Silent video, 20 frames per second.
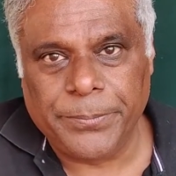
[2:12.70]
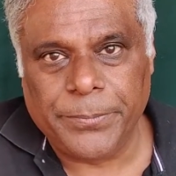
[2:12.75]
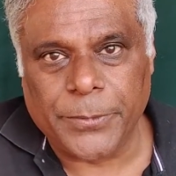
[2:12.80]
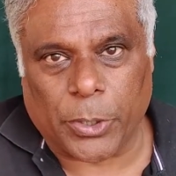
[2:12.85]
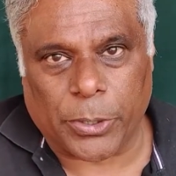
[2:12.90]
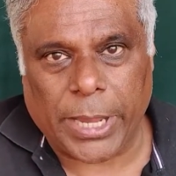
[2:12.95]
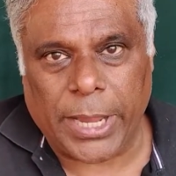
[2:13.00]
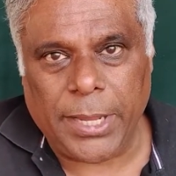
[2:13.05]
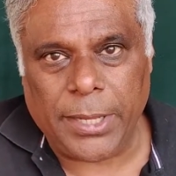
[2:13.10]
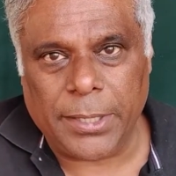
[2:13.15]

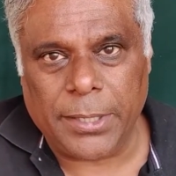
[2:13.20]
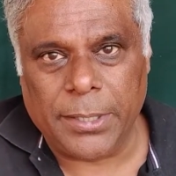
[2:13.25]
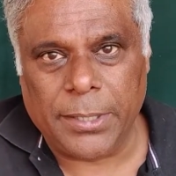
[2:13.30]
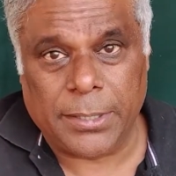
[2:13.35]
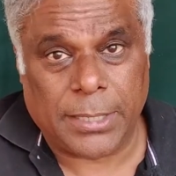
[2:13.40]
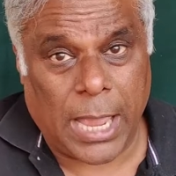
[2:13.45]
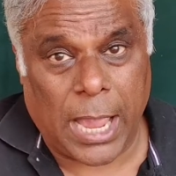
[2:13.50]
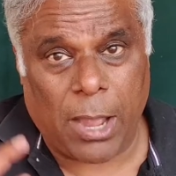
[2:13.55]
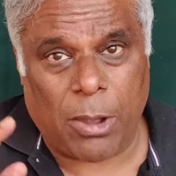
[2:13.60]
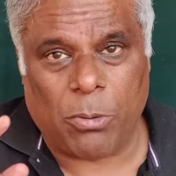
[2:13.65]
Okay?
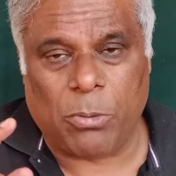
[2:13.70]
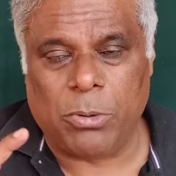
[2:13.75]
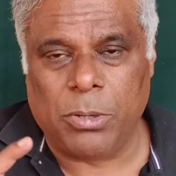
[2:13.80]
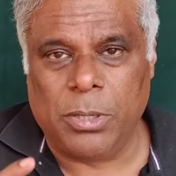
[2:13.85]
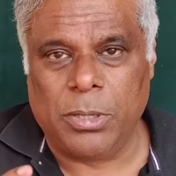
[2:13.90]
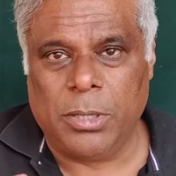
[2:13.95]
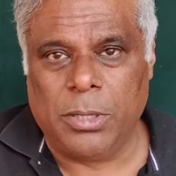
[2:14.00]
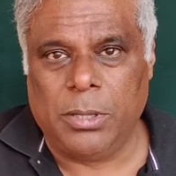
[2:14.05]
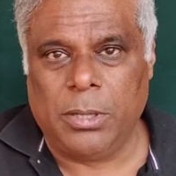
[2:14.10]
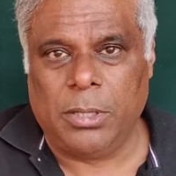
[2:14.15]
Now,
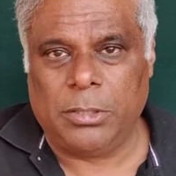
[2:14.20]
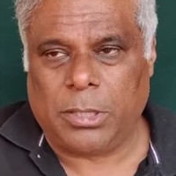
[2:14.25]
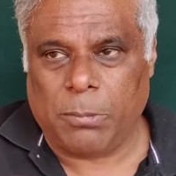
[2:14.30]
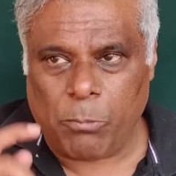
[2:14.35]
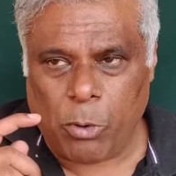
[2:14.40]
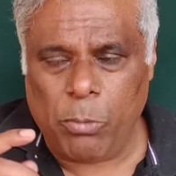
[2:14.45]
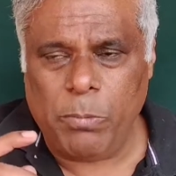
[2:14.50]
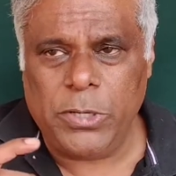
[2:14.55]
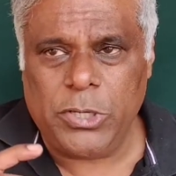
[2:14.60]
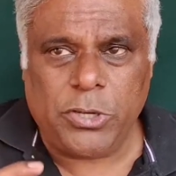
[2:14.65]
the
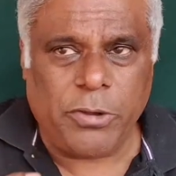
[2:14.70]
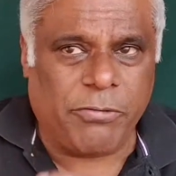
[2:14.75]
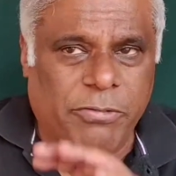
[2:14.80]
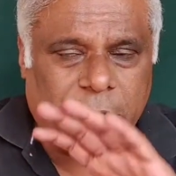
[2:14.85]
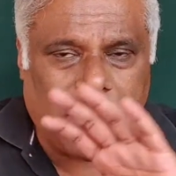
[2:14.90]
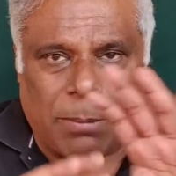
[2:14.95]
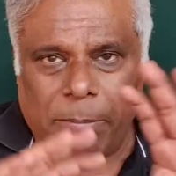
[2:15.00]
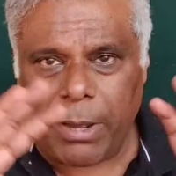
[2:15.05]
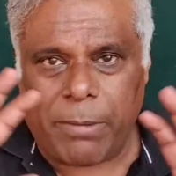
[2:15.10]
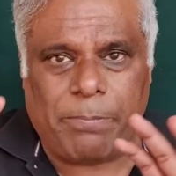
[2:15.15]
moment you have
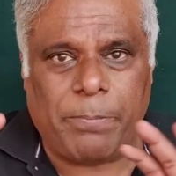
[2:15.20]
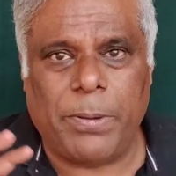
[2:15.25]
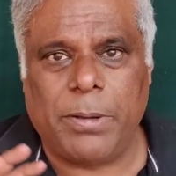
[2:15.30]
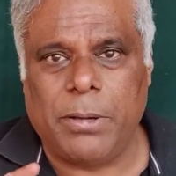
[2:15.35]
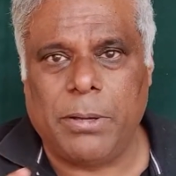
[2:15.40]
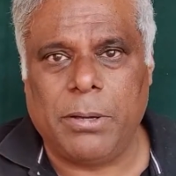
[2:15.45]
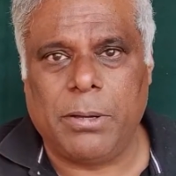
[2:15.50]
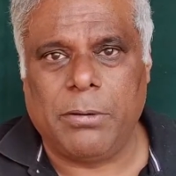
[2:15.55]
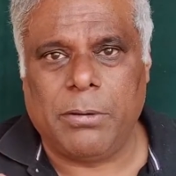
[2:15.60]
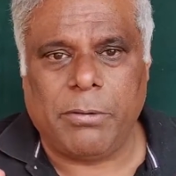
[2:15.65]
come up
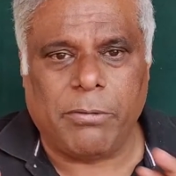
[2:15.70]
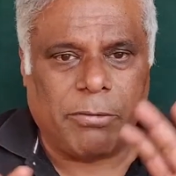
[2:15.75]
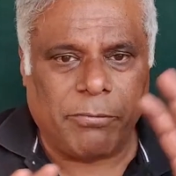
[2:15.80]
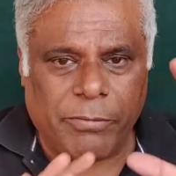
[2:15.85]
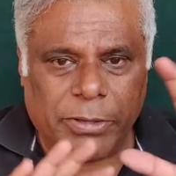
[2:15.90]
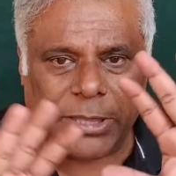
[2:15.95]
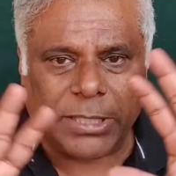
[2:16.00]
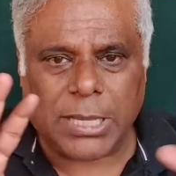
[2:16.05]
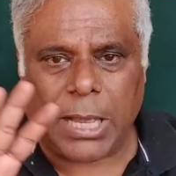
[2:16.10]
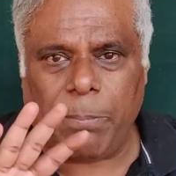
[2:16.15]

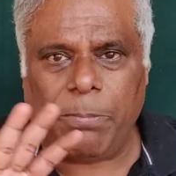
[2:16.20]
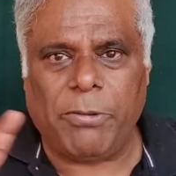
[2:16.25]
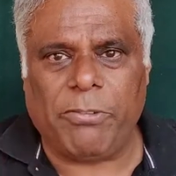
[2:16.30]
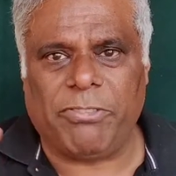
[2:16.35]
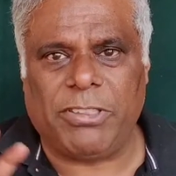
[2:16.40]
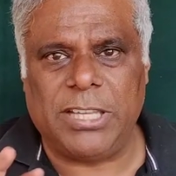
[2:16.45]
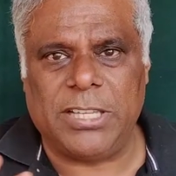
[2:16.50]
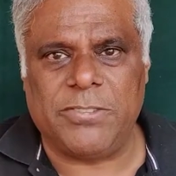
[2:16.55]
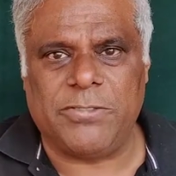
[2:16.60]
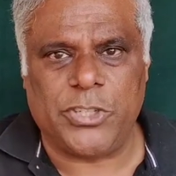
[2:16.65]
with a couple of
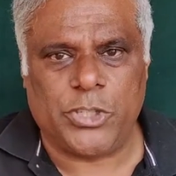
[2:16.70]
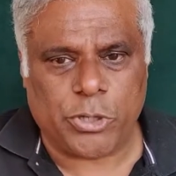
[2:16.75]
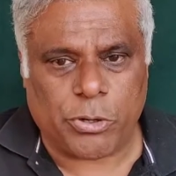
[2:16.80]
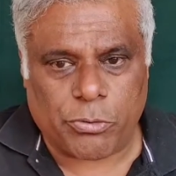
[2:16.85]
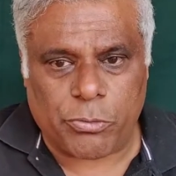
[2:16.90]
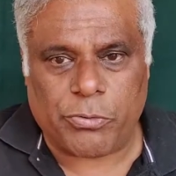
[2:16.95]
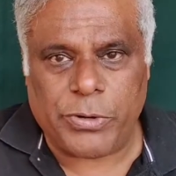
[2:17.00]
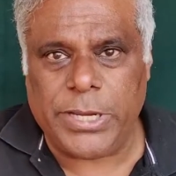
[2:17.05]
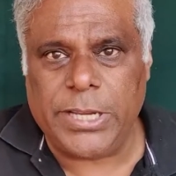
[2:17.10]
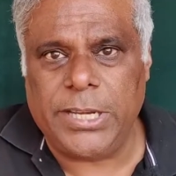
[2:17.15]
things which you're
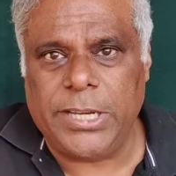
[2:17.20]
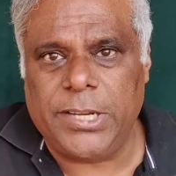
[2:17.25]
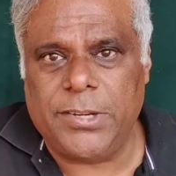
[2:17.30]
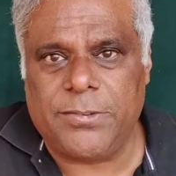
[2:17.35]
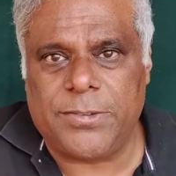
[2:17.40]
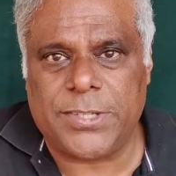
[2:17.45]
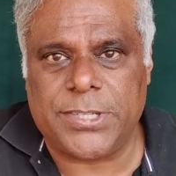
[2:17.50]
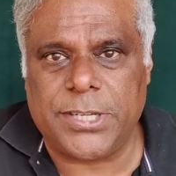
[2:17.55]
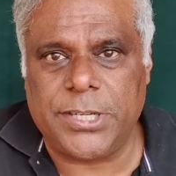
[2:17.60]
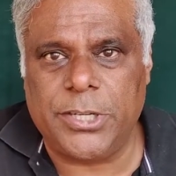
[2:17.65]
really
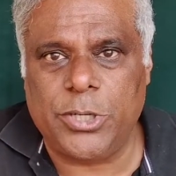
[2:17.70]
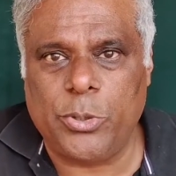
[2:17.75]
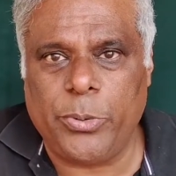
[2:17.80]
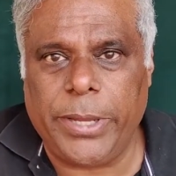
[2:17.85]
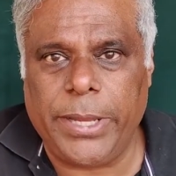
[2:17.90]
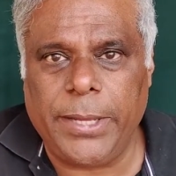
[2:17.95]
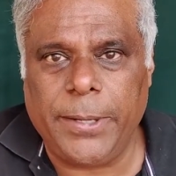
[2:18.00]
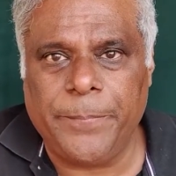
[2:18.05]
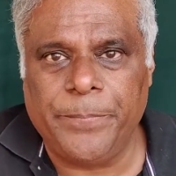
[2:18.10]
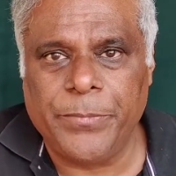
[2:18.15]
interested in
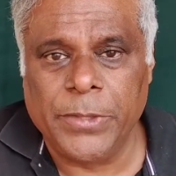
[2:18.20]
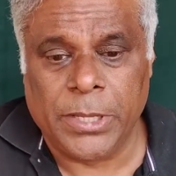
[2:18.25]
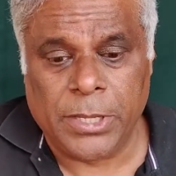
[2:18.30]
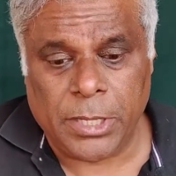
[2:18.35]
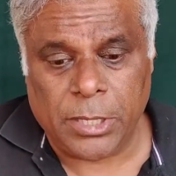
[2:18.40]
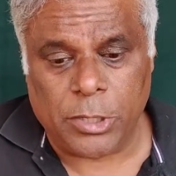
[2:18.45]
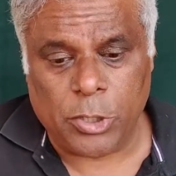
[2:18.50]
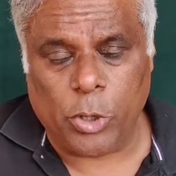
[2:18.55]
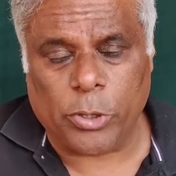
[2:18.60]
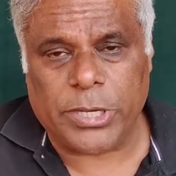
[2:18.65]
doing,
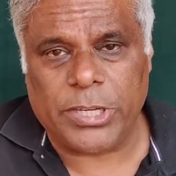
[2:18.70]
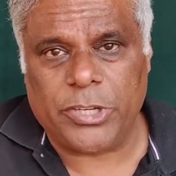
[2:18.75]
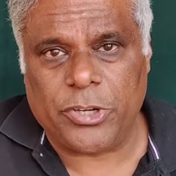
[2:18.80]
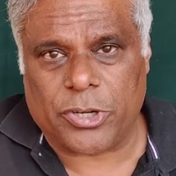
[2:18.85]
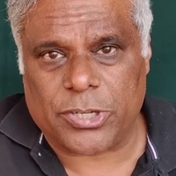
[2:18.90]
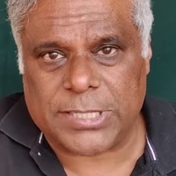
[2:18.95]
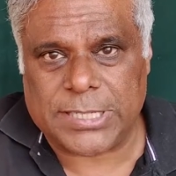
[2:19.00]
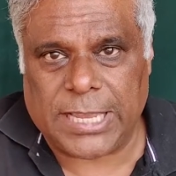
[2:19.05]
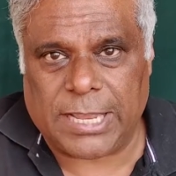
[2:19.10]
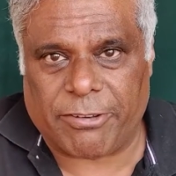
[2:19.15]
look at
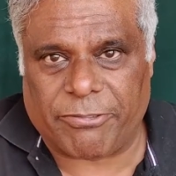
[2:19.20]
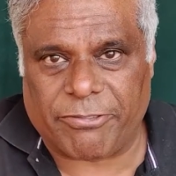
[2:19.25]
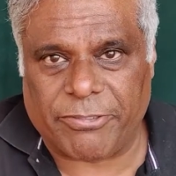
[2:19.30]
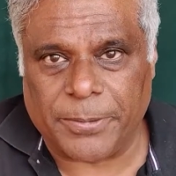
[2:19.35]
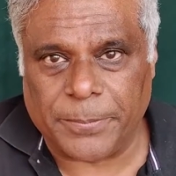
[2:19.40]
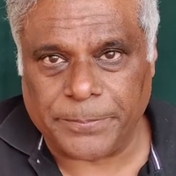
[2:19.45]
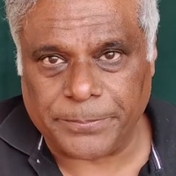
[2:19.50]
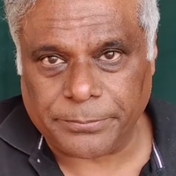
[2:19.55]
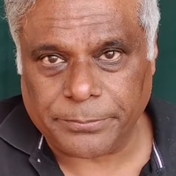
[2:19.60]
yourself.